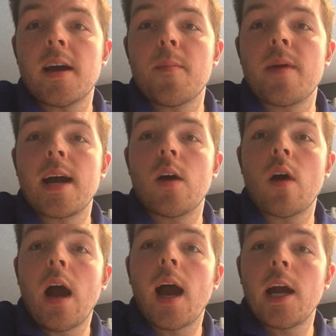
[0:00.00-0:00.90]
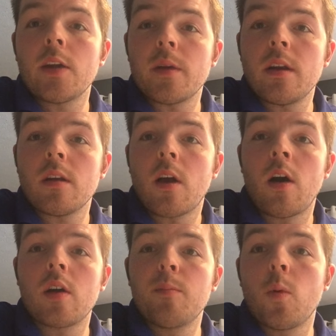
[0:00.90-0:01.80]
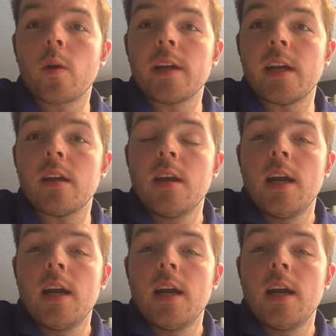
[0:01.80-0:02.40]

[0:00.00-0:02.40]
about hiring, onboarding,